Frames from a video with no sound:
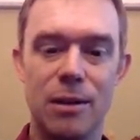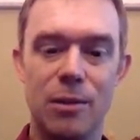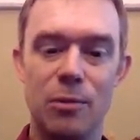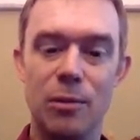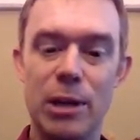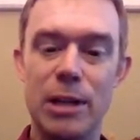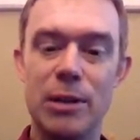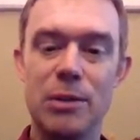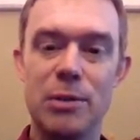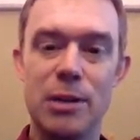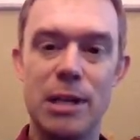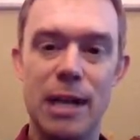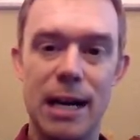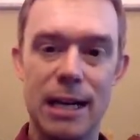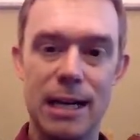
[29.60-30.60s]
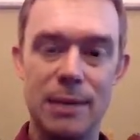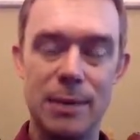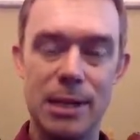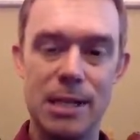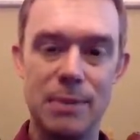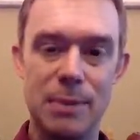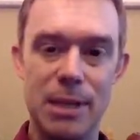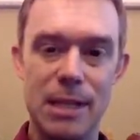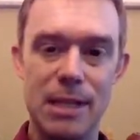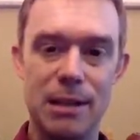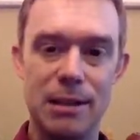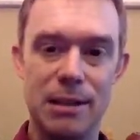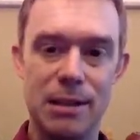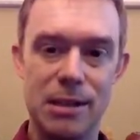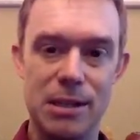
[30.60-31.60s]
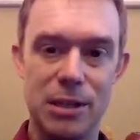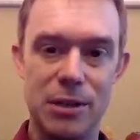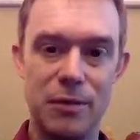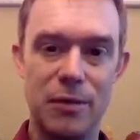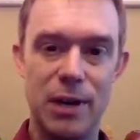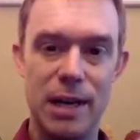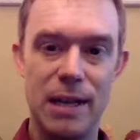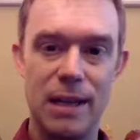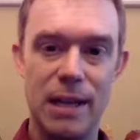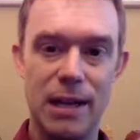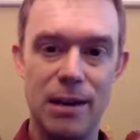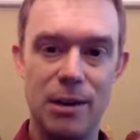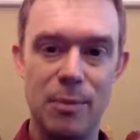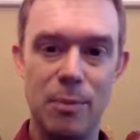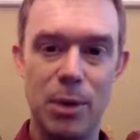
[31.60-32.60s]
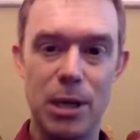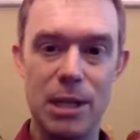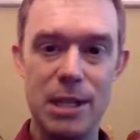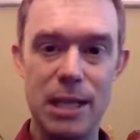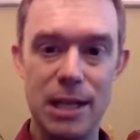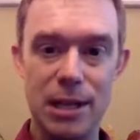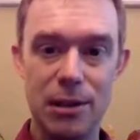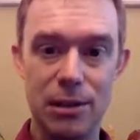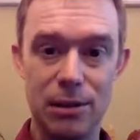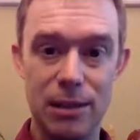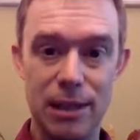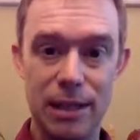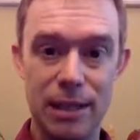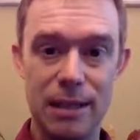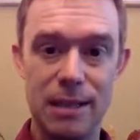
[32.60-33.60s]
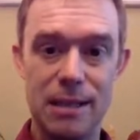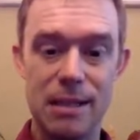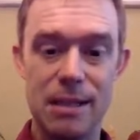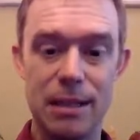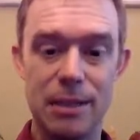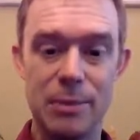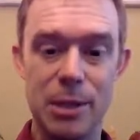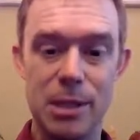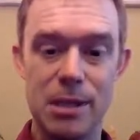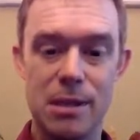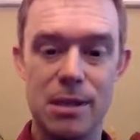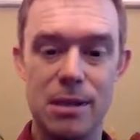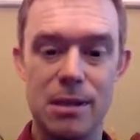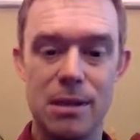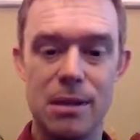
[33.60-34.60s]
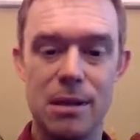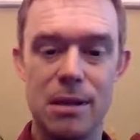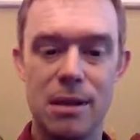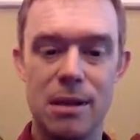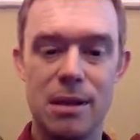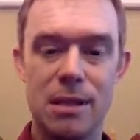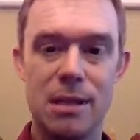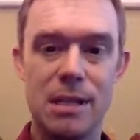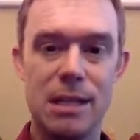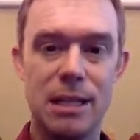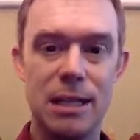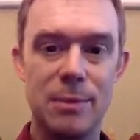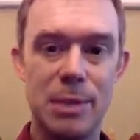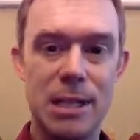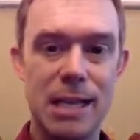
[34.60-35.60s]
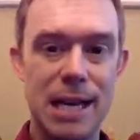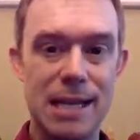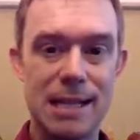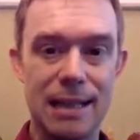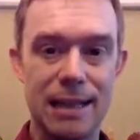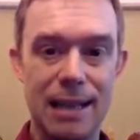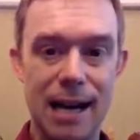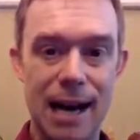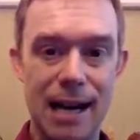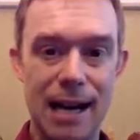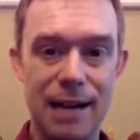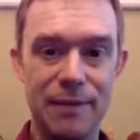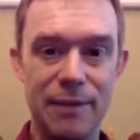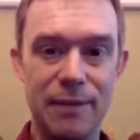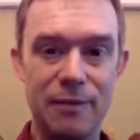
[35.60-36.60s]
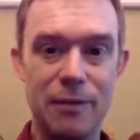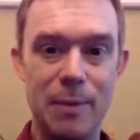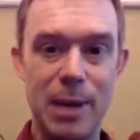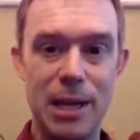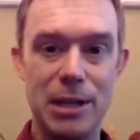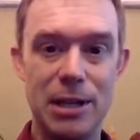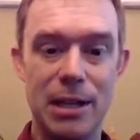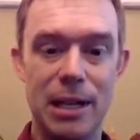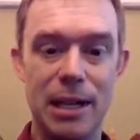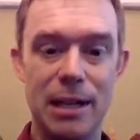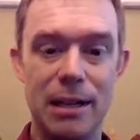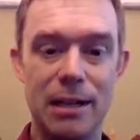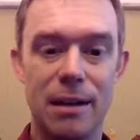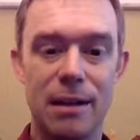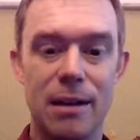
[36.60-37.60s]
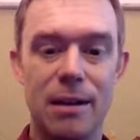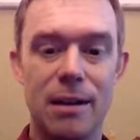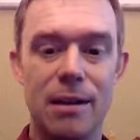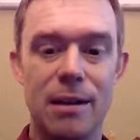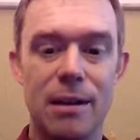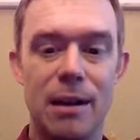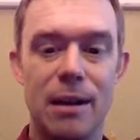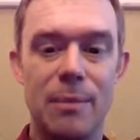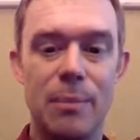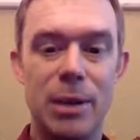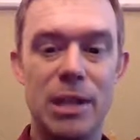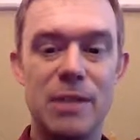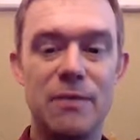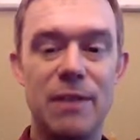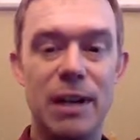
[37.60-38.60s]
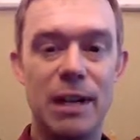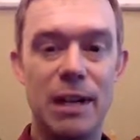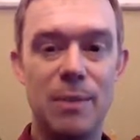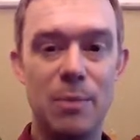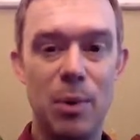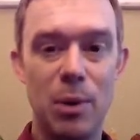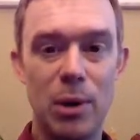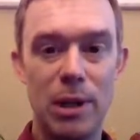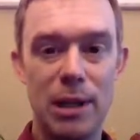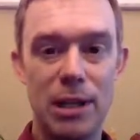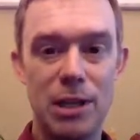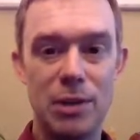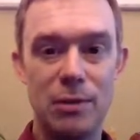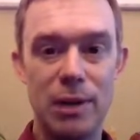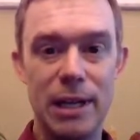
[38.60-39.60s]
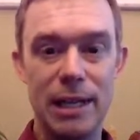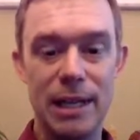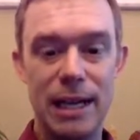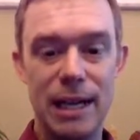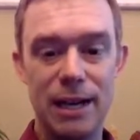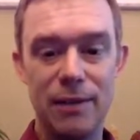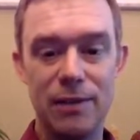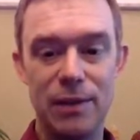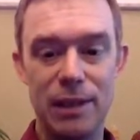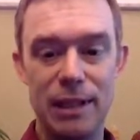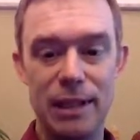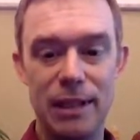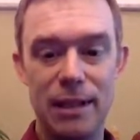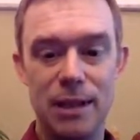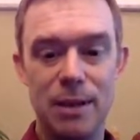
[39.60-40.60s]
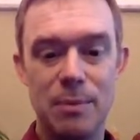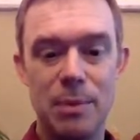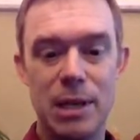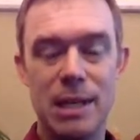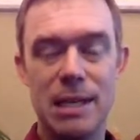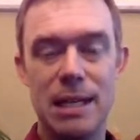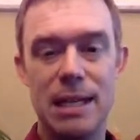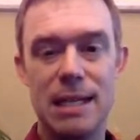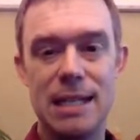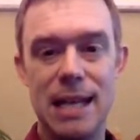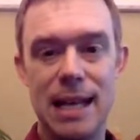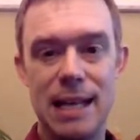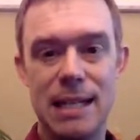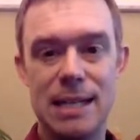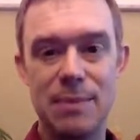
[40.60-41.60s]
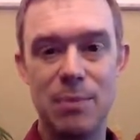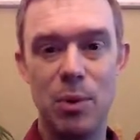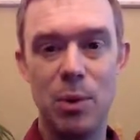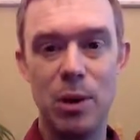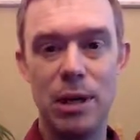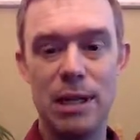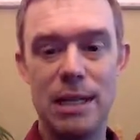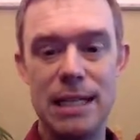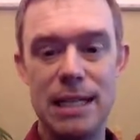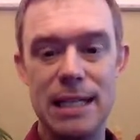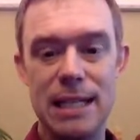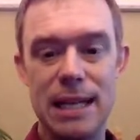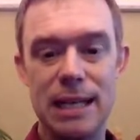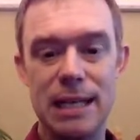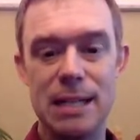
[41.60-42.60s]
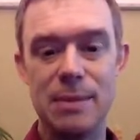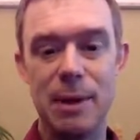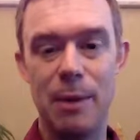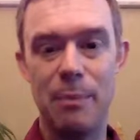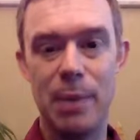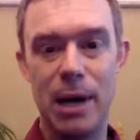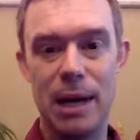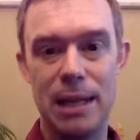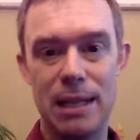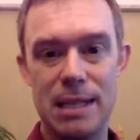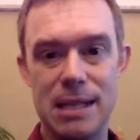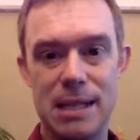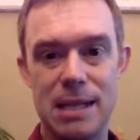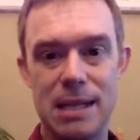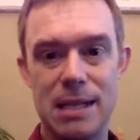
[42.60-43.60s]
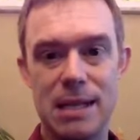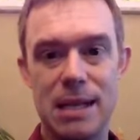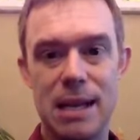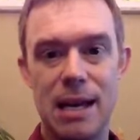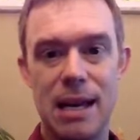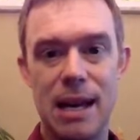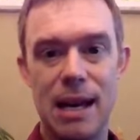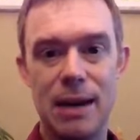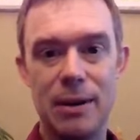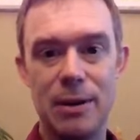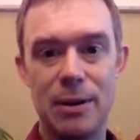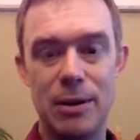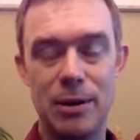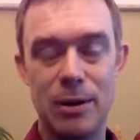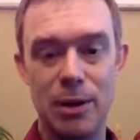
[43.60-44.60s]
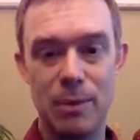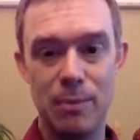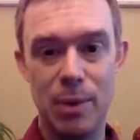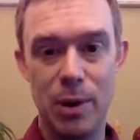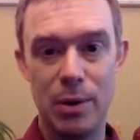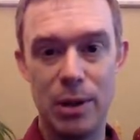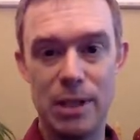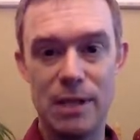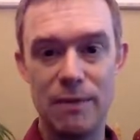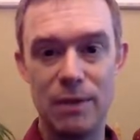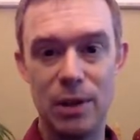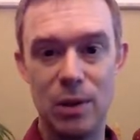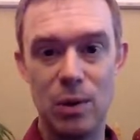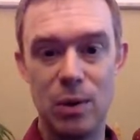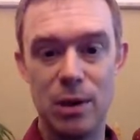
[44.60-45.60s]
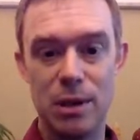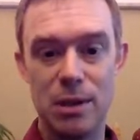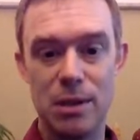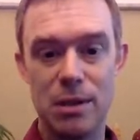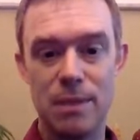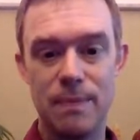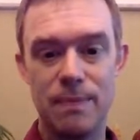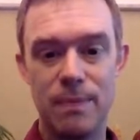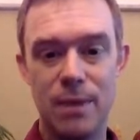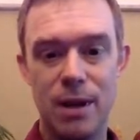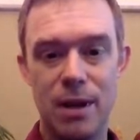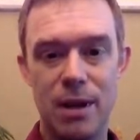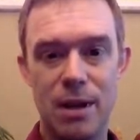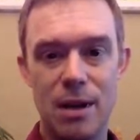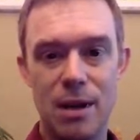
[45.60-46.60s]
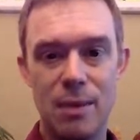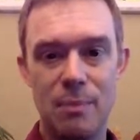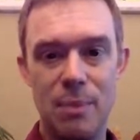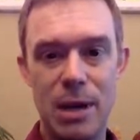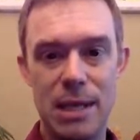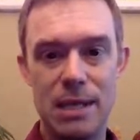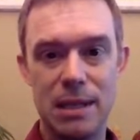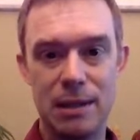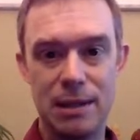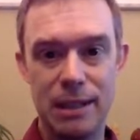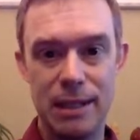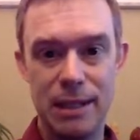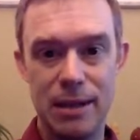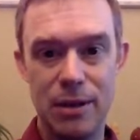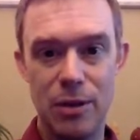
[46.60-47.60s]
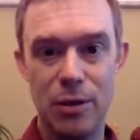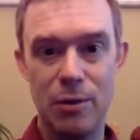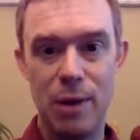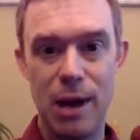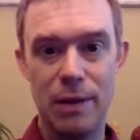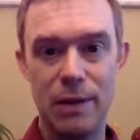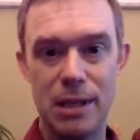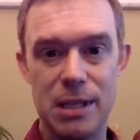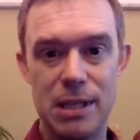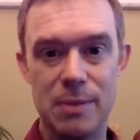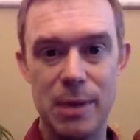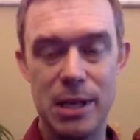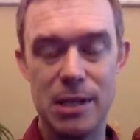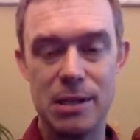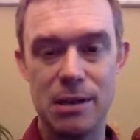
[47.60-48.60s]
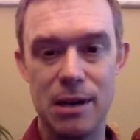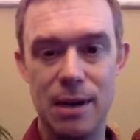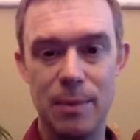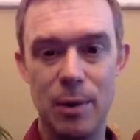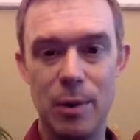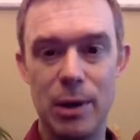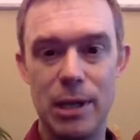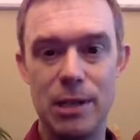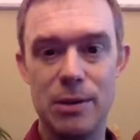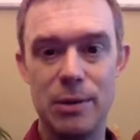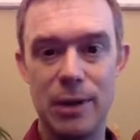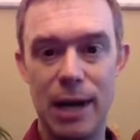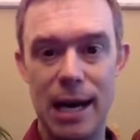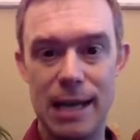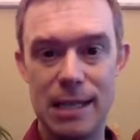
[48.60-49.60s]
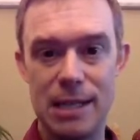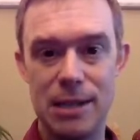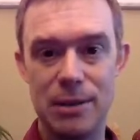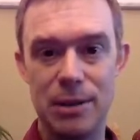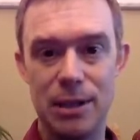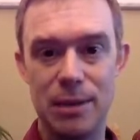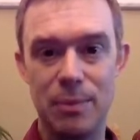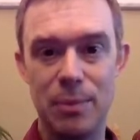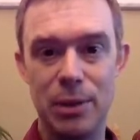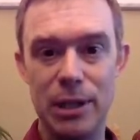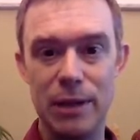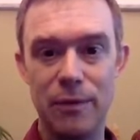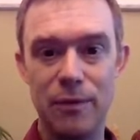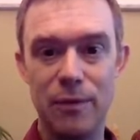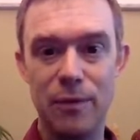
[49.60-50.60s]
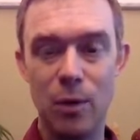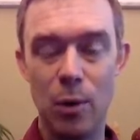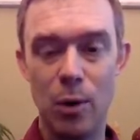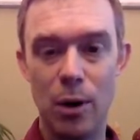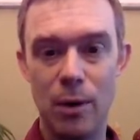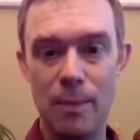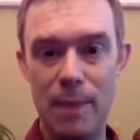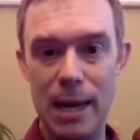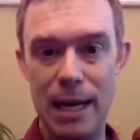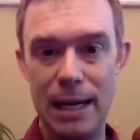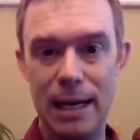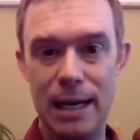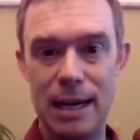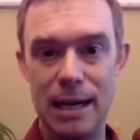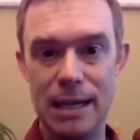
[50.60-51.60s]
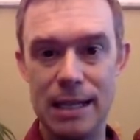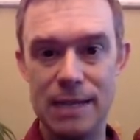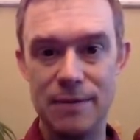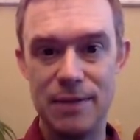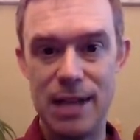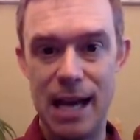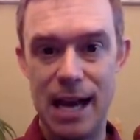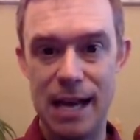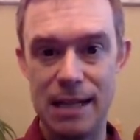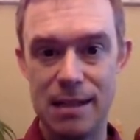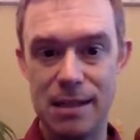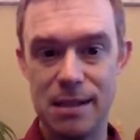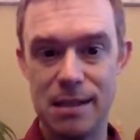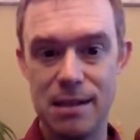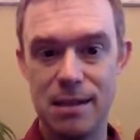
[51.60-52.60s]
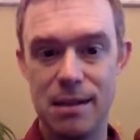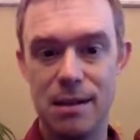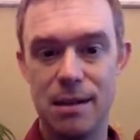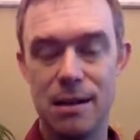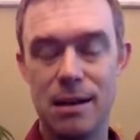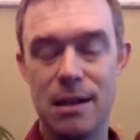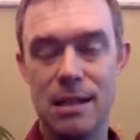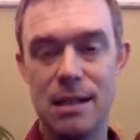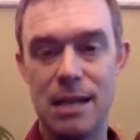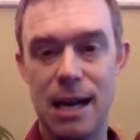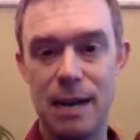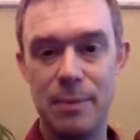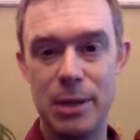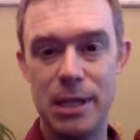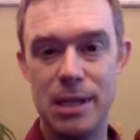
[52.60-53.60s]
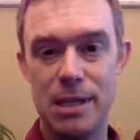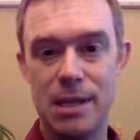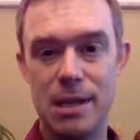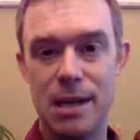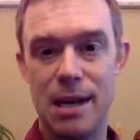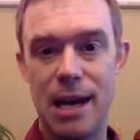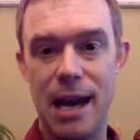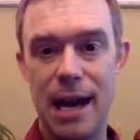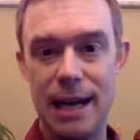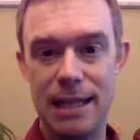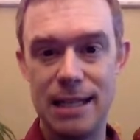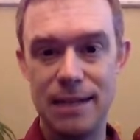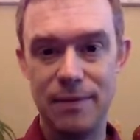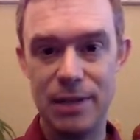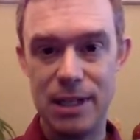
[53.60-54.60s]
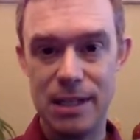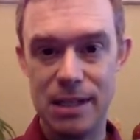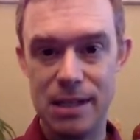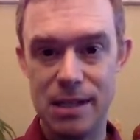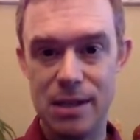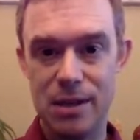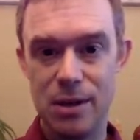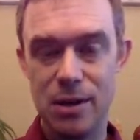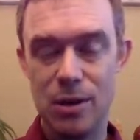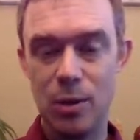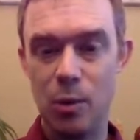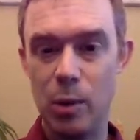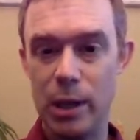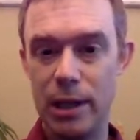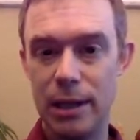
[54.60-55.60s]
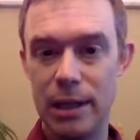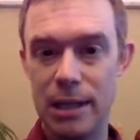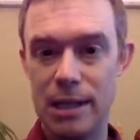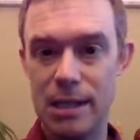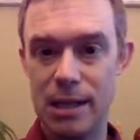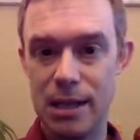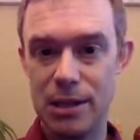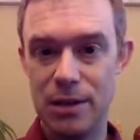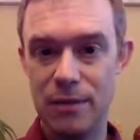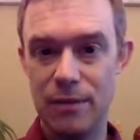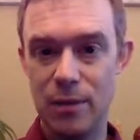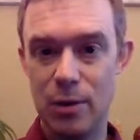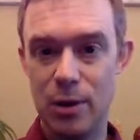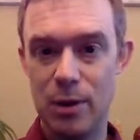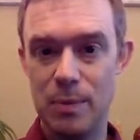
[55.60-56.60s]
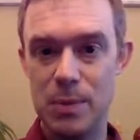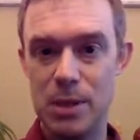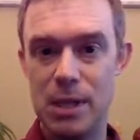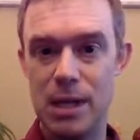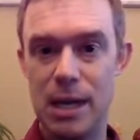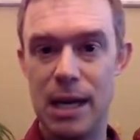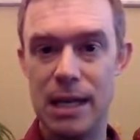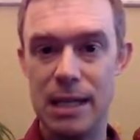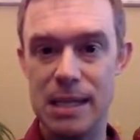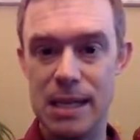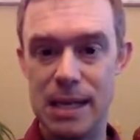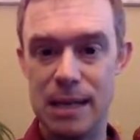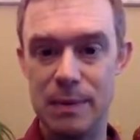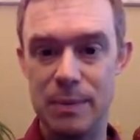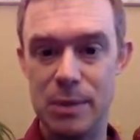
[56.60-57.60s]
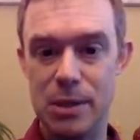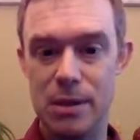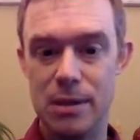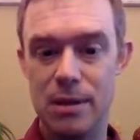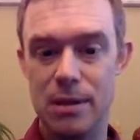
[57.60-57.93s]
Read through the documents and materials that you find there, particularly the syllabus. The syllabus has a lot of information in it, but it's very important that you read it carefully because it contains important details about policies and components of the course. Basically, throughout this semester, I'm going to ask you to complete 4 main kinds of tasks: assignments, activities, weekly discussion forums, and exams.